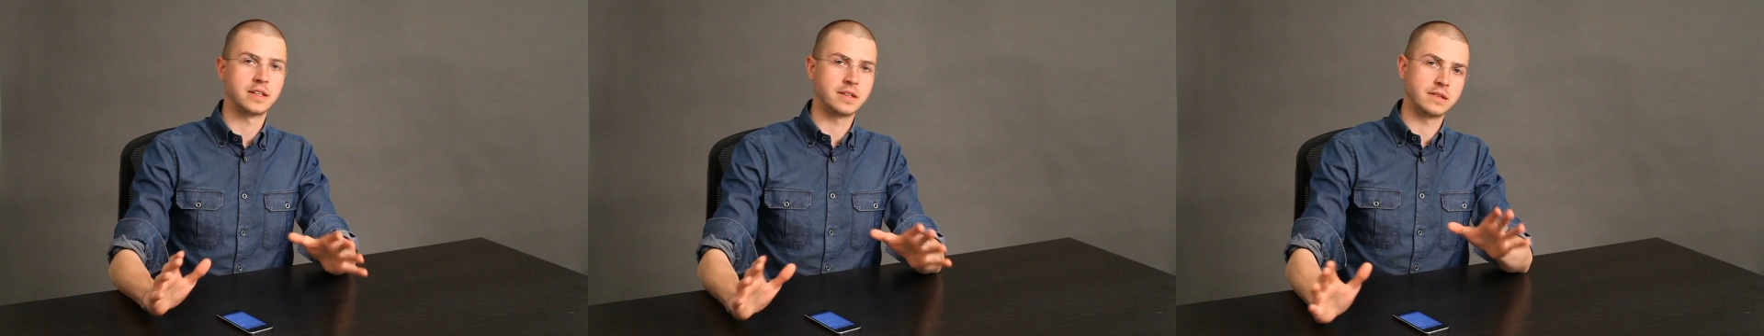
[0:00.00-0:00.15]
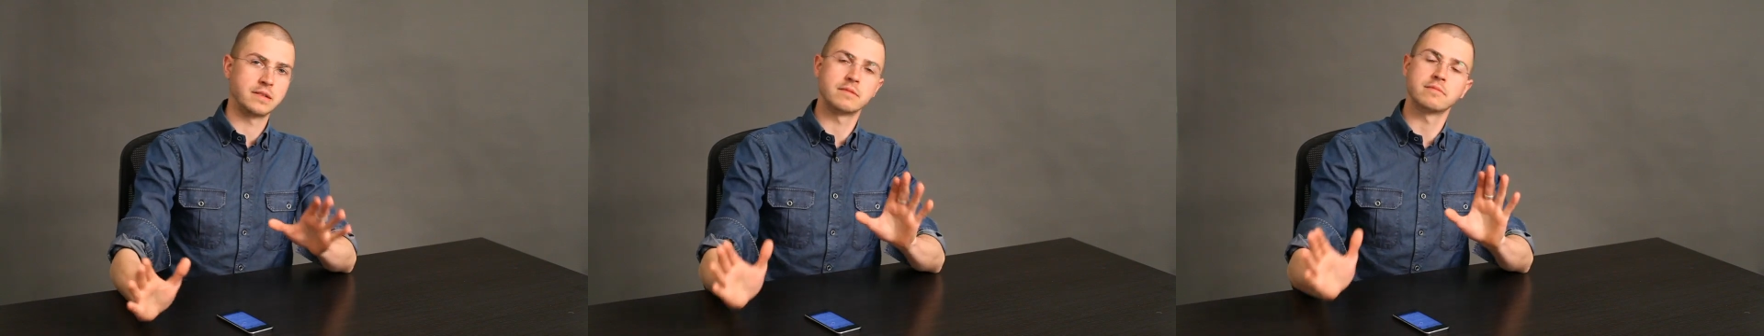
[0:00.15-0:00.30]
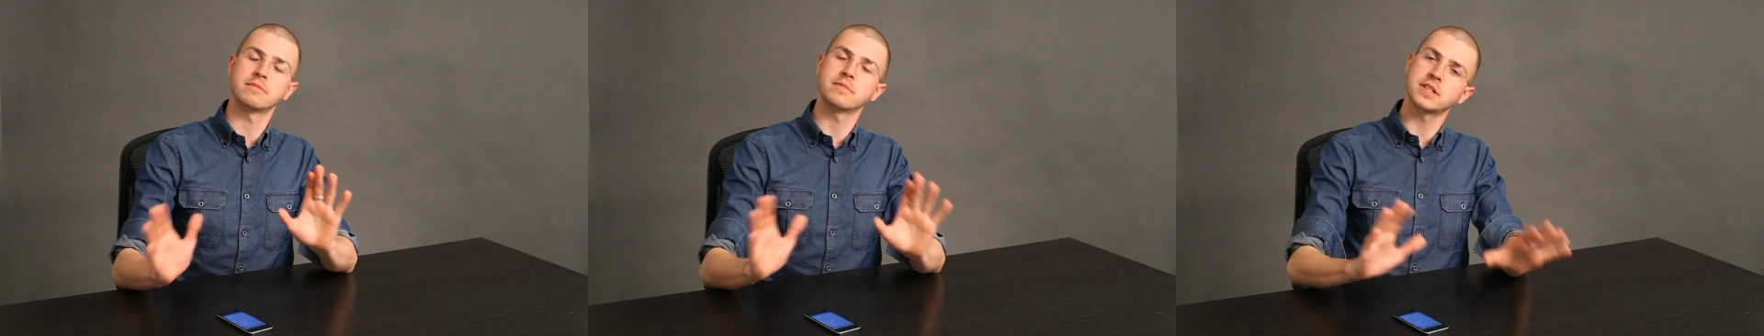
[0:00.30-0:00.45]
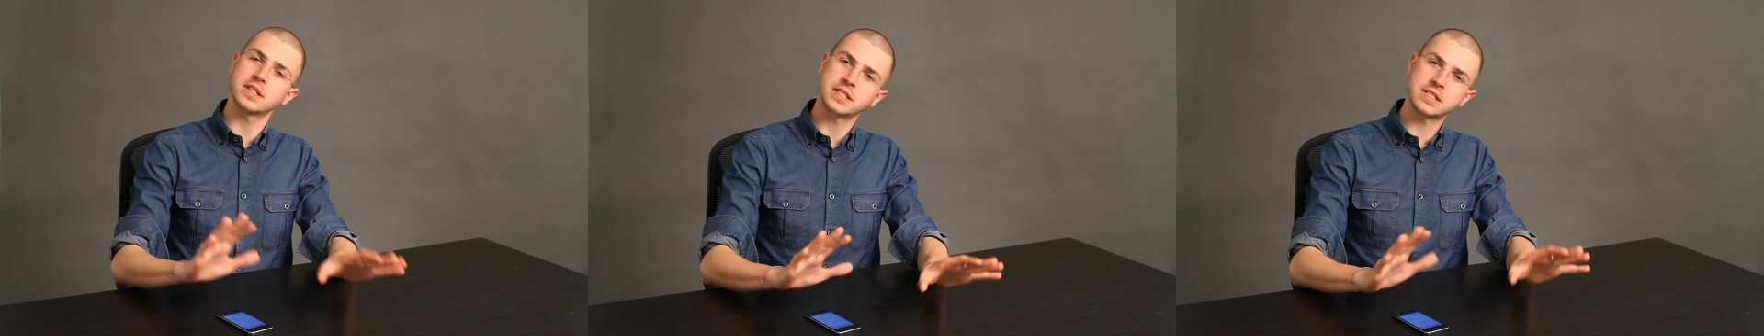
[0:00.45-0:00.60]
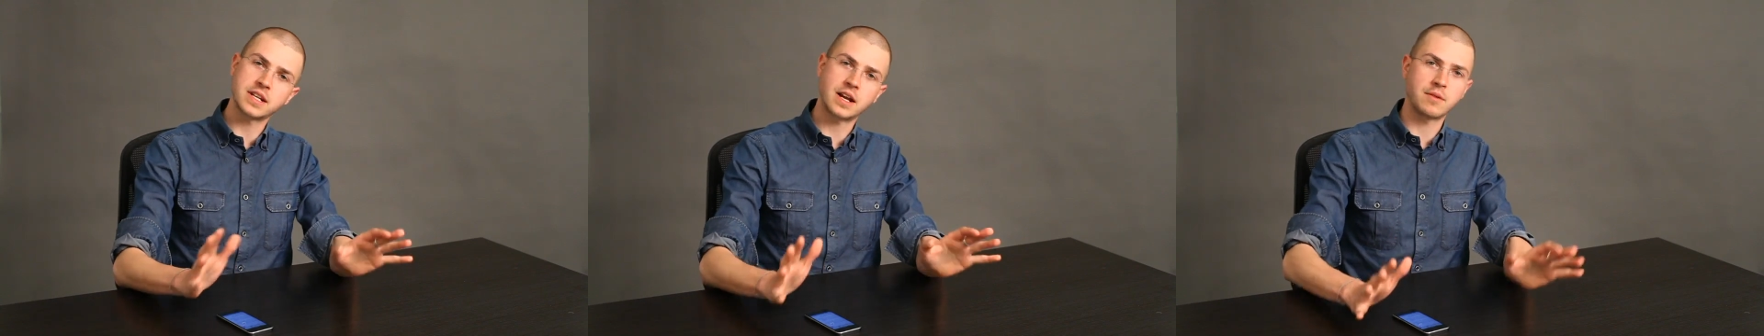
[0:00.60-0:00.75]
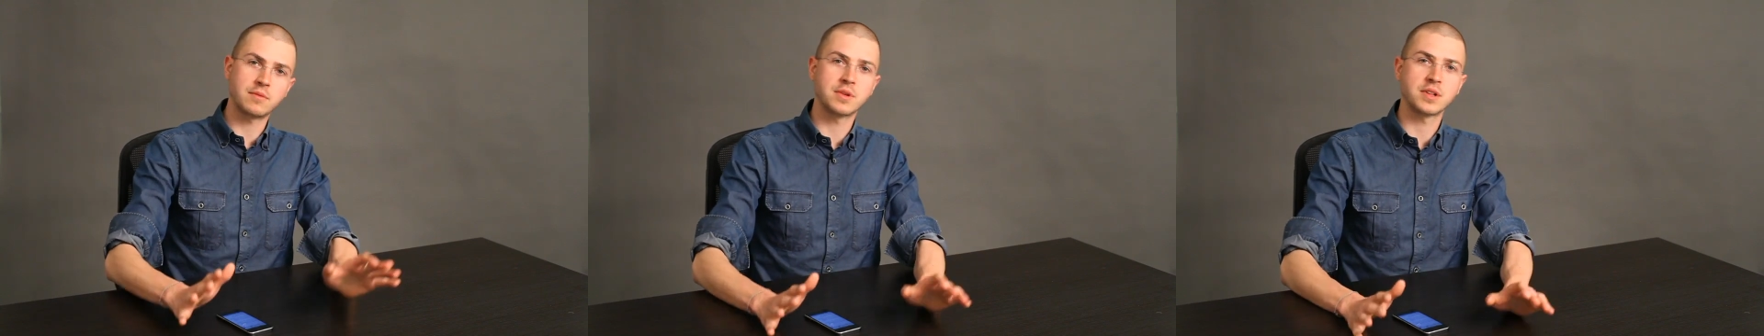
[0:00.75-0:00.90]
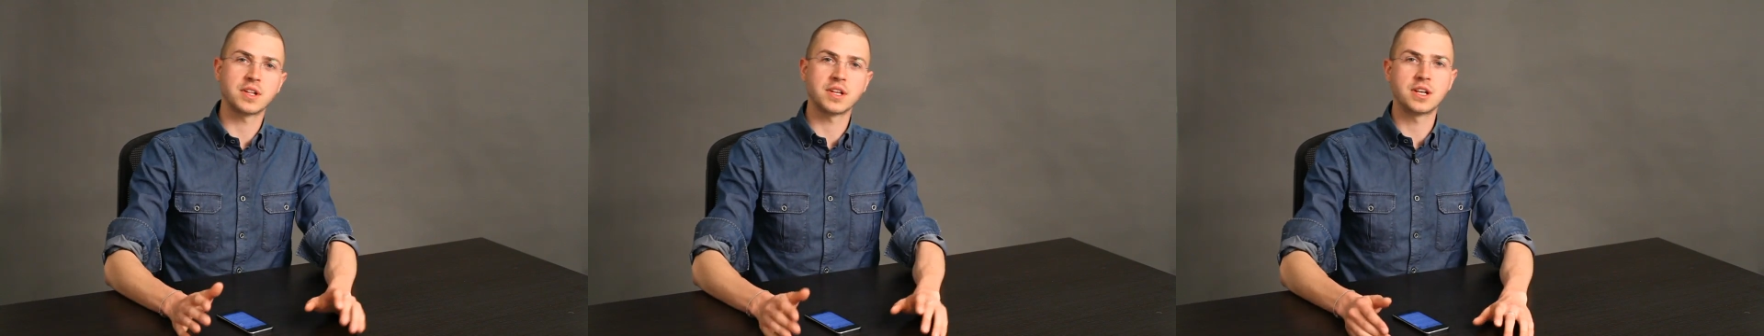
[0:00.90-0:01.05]
and it's
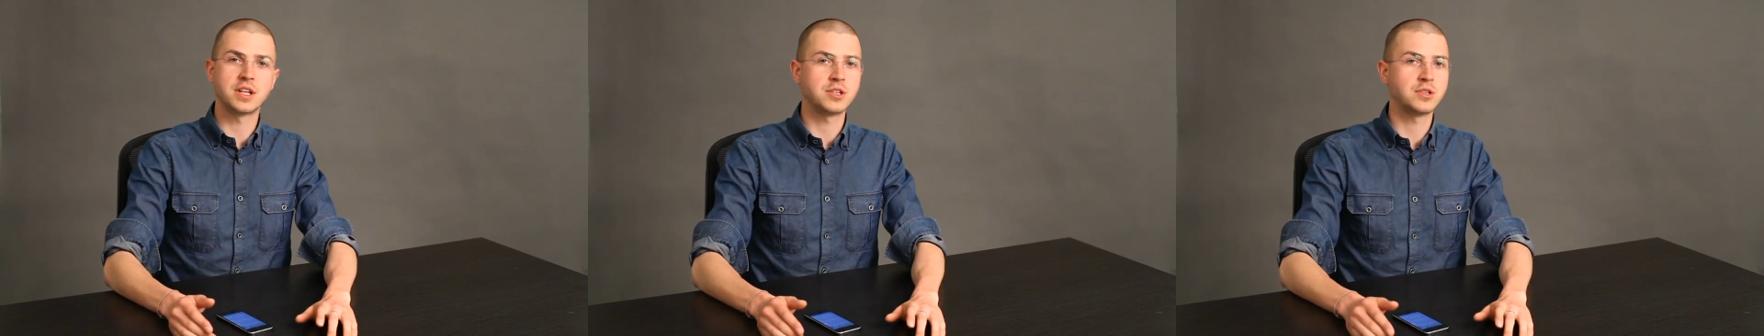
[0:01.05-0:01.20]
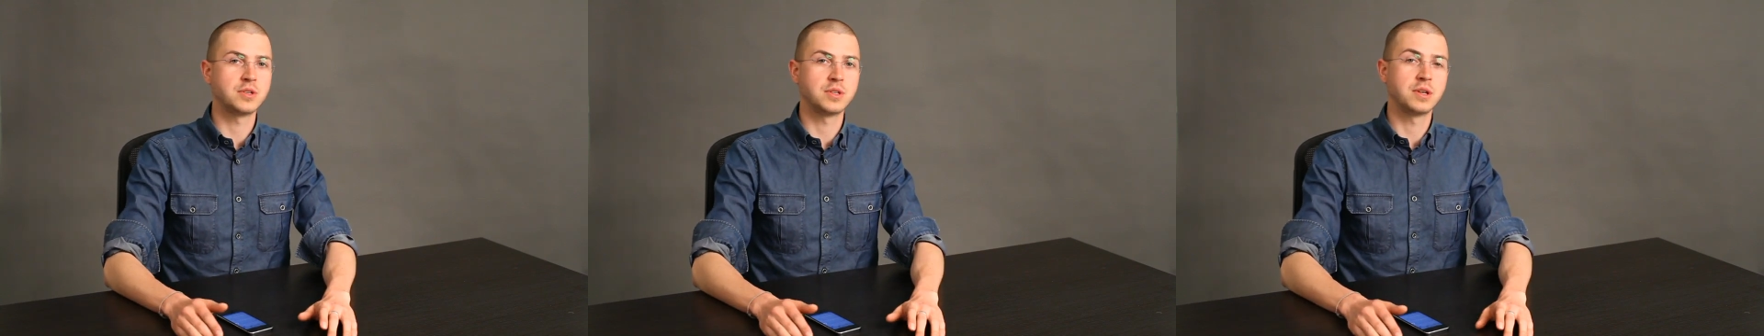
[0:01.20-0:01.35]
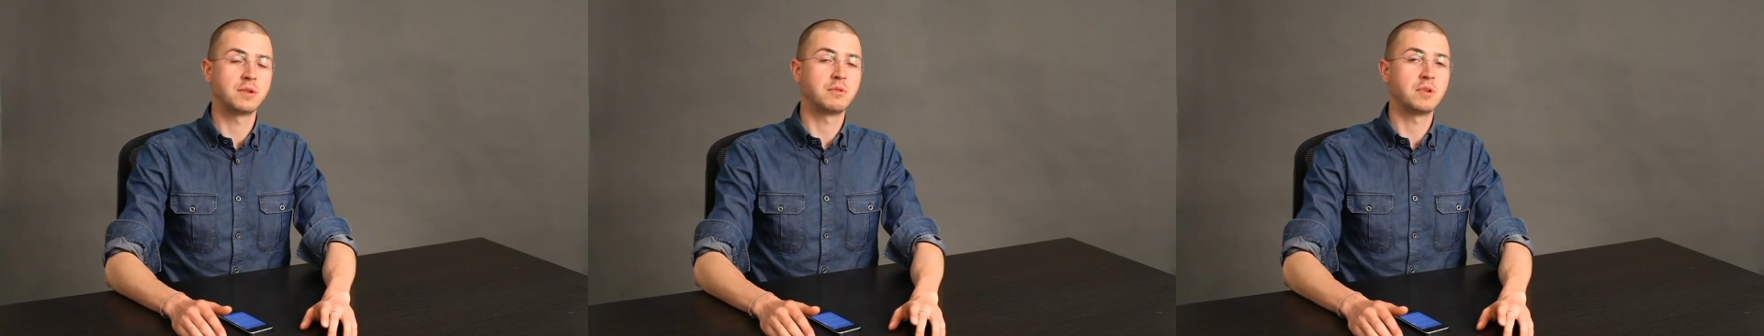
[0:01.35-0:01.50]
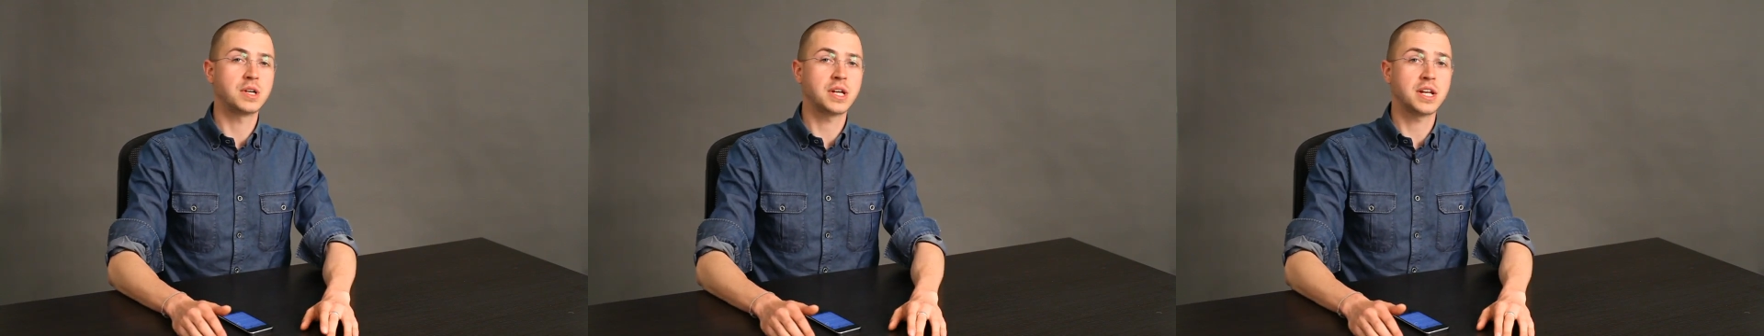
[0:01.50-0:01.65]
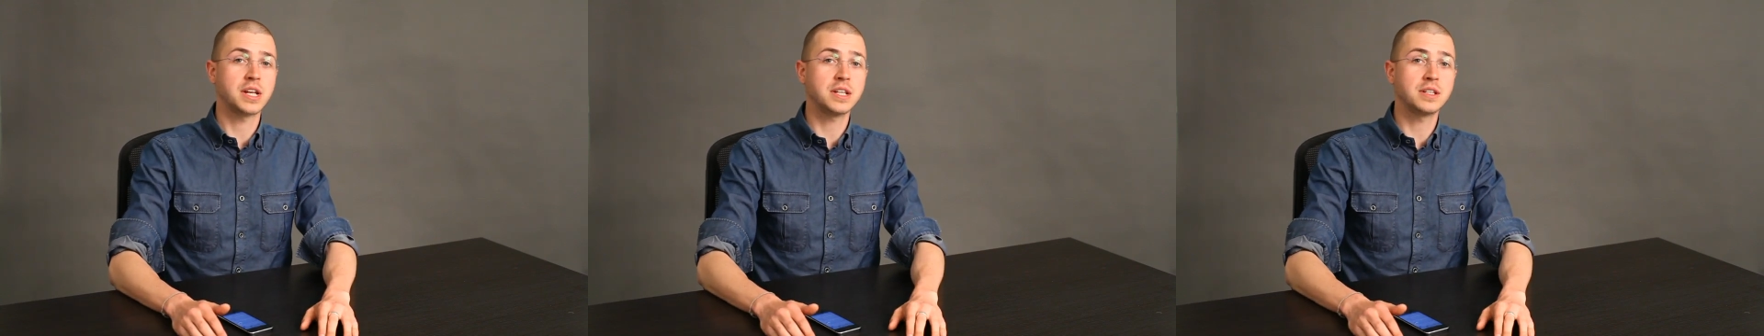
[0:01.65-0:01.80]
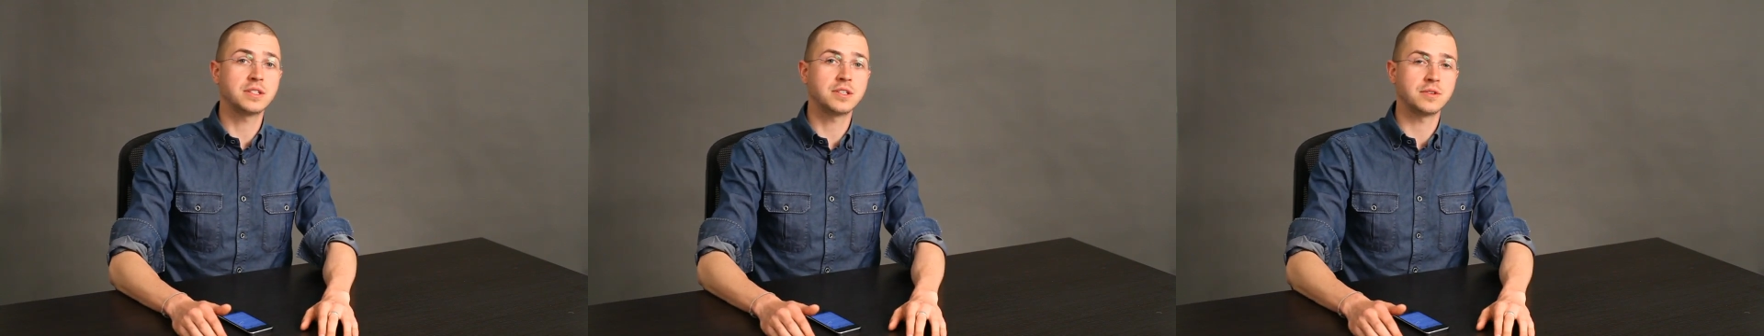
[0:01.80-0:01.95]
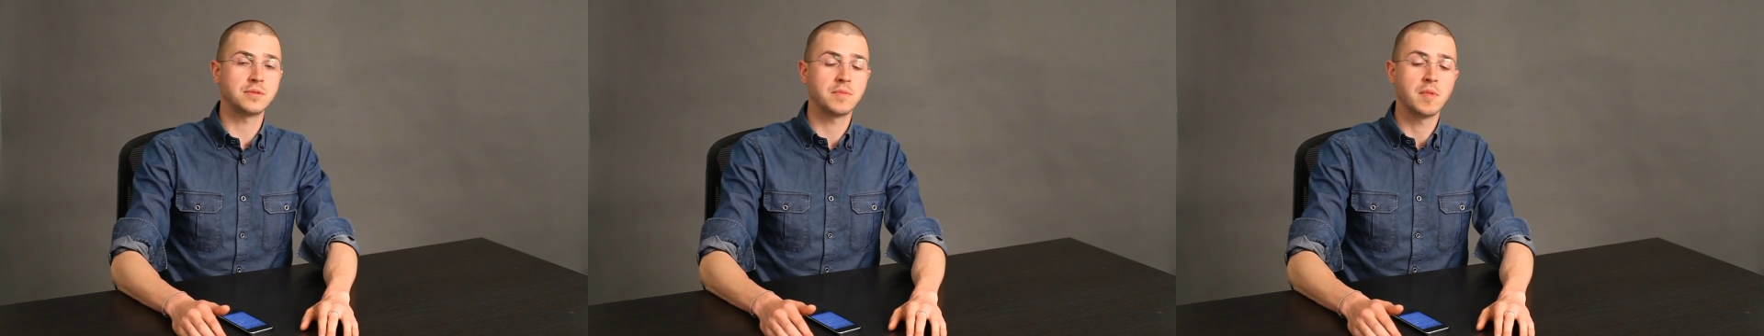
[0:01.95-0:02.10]
not really an issue that we'll get
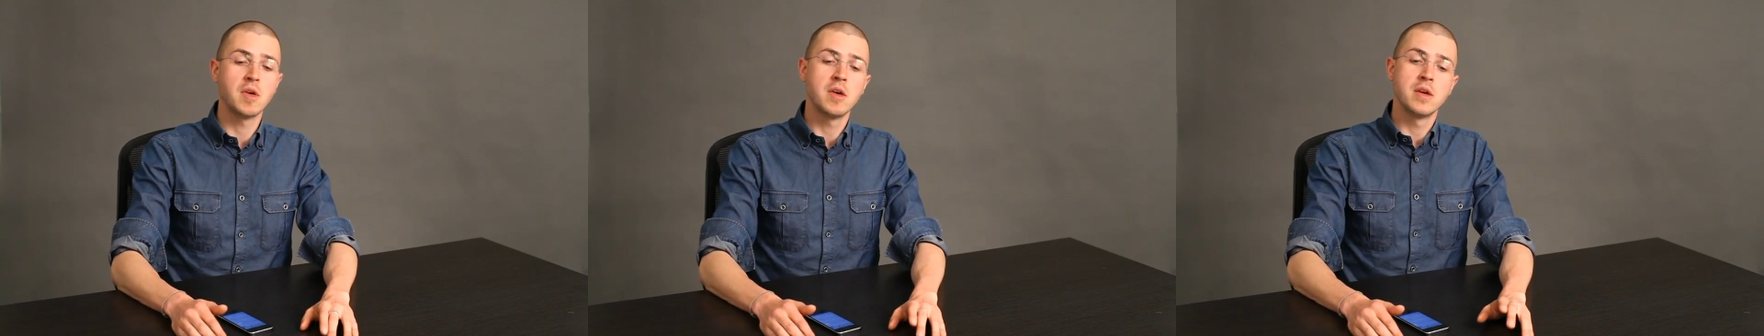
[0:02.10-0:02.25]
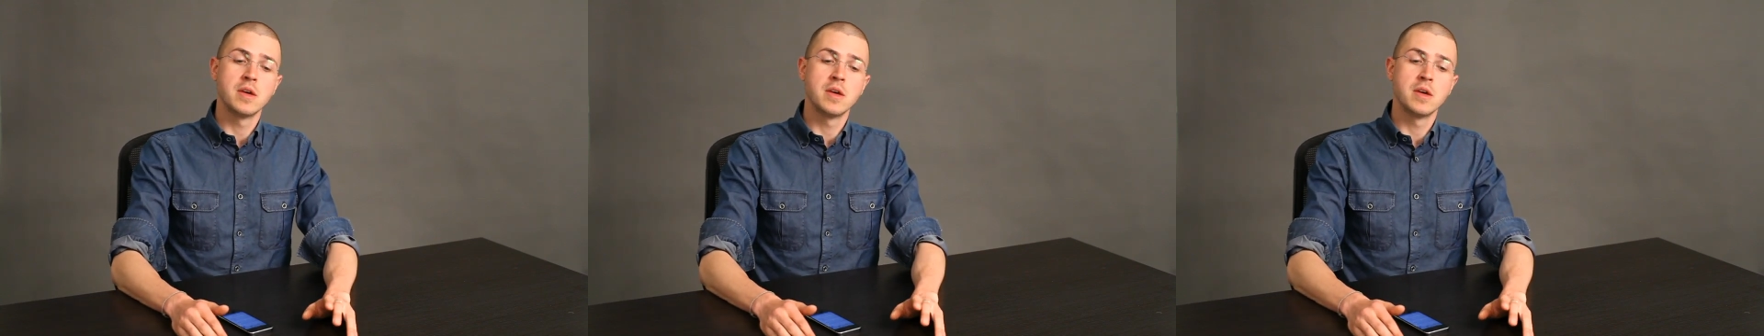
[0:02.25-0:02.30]
into.